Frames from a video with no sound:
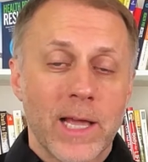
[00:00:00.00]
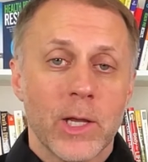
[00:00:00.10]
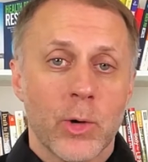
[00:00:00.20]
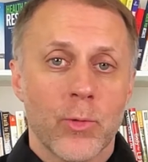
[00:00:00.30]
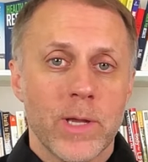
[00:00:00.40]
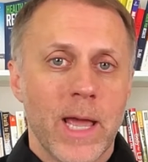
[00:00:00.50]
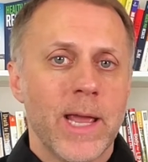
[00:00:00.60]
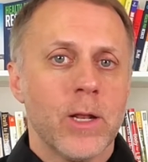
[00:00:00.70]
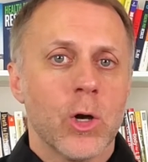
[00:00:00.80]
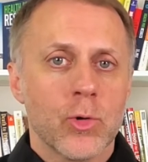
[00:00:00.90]
can
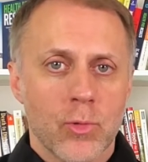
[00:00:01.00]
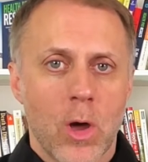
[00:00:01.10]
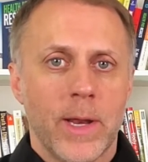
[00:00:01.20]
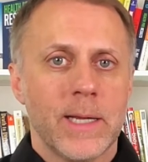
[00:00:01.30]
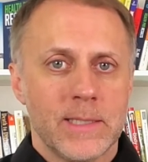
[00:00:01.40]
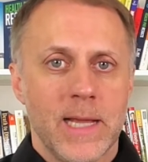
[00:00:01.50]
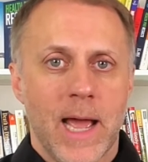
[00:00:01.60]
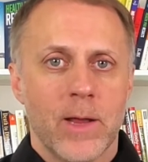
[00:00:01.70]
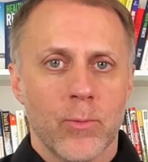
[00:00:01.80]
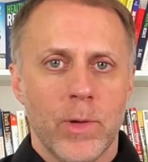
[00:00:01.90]
create a chronic
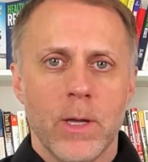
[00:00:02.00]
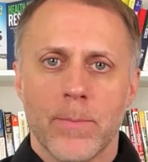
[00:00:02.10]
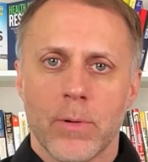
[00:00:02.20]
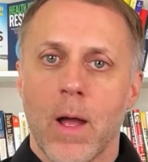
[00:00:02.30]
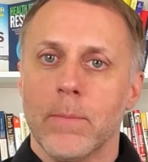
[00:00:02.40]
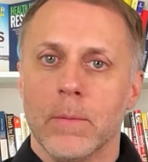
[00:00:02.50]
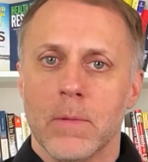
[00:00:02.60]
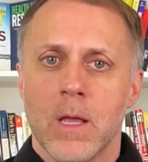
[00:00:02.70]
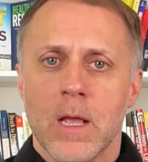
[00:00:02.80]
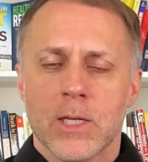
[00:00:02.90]
diarrhea problem.
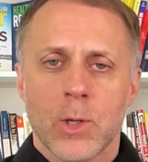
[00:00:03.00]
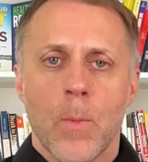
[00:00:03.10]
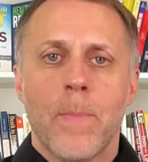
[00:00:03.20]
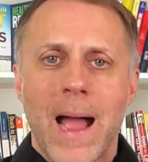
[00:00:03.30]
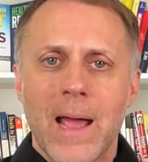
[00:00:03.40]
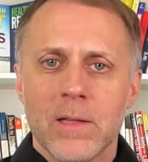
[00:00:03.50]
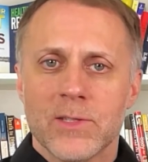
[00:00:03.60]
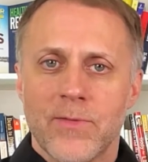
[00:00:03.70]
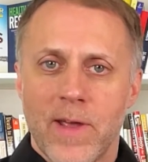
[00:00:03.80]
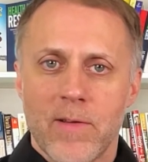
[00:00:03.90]
So bile
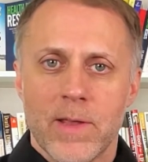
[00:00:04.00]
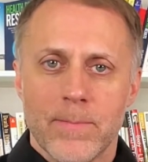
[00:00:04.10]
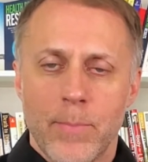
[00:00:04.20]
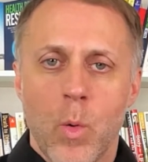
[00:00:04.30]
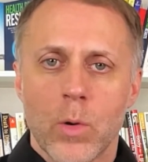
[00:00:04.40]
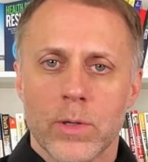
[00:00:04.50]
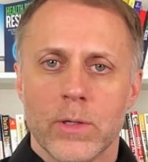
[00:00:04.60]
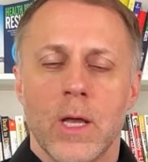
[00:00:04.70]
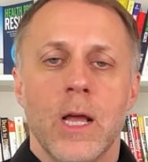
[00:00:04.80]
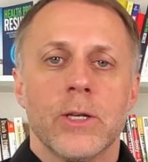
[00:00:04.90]
is very
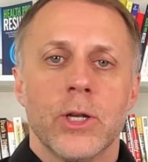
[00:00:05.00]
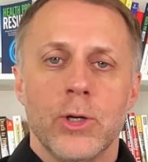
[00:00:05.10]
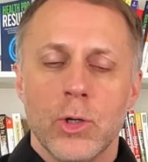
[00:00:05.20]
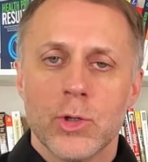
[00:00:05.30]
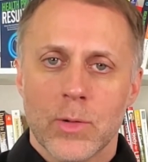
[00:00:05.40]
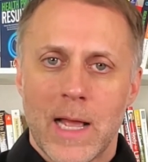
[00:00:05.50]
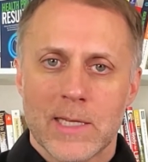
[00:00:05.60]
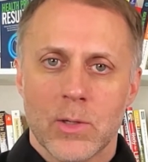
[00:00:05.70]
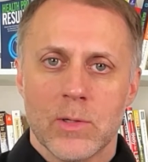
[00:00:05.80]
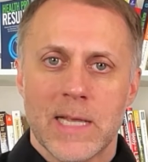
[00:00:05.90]
important to
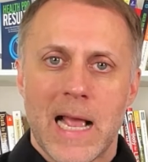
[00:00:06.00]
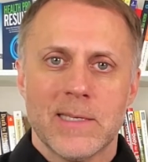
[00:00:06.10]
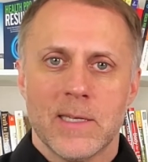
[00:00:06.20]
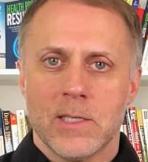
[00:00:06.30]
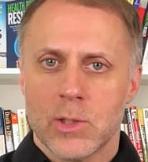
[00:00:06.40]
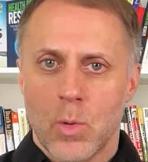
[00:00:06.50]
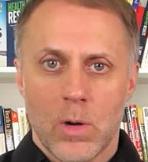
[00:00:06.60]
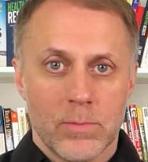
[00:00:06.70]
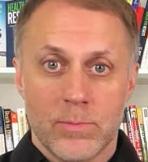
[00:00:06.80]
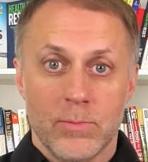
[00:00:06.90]
neutralize those acids so
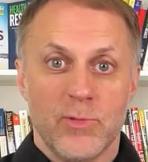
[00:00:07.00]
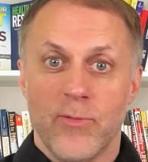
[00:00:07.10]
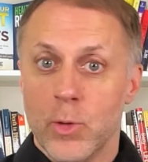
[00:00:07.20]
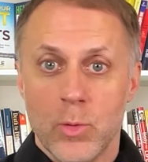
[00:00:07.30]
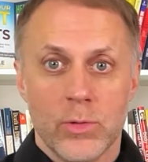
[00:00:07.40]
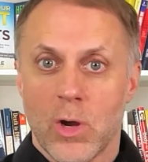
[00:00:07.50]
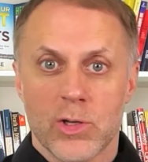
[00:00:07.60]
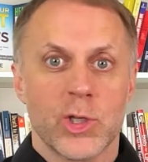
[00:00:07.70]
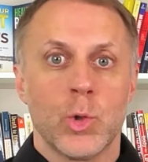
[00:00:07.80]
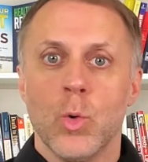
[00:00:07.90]
our food and our
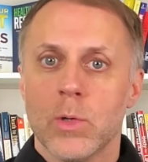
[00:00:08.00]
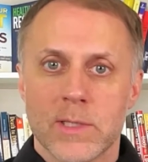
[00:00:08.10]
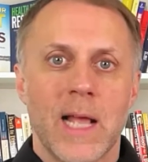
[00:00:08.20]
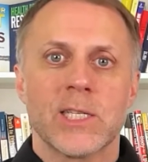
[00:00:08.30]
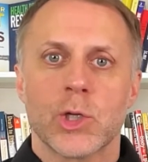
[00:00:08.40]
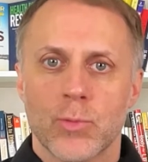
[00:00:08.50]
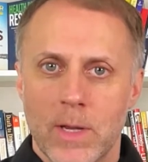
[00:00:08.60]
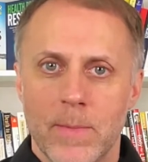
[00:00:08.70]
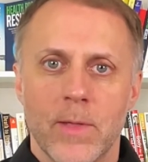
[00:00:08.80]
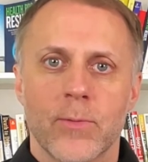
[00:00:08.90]
stool is not
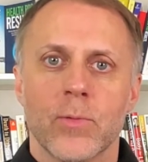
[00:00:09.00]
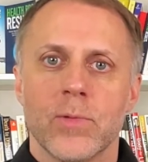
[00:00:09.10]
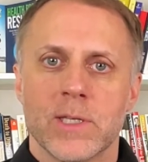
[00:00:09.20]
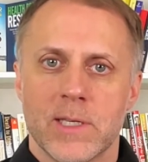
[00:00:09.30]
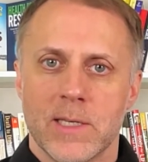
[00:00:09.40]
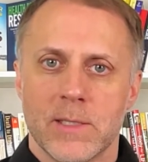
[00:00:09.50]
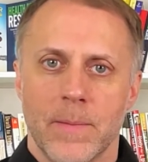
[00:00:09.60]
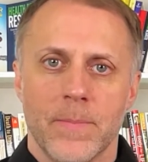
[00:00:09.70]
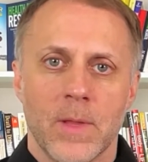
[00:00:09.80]
screaming through the system.